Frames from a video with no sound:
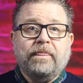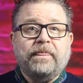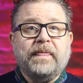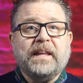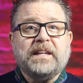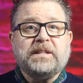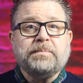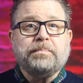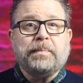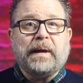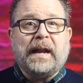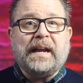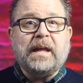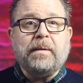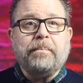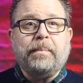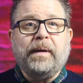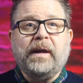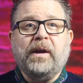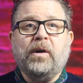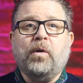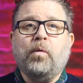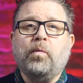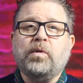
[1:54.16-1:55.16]
This planning
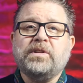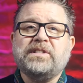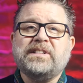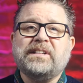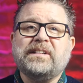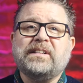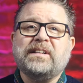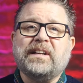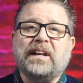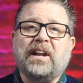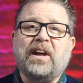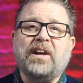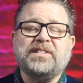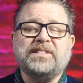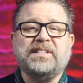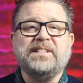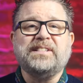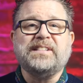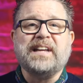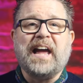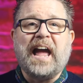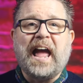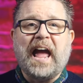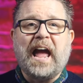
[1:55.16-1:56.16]
appeal was classed
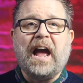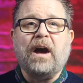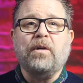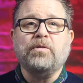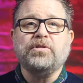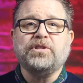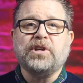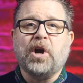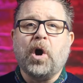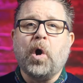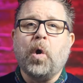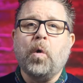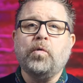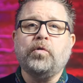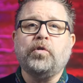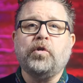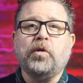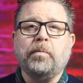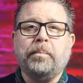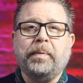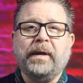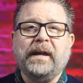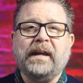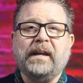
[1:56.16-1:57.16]
as a
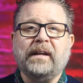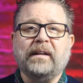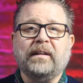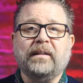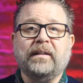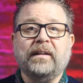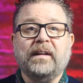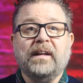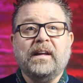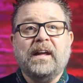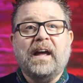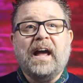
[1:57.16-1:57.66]
householder appeal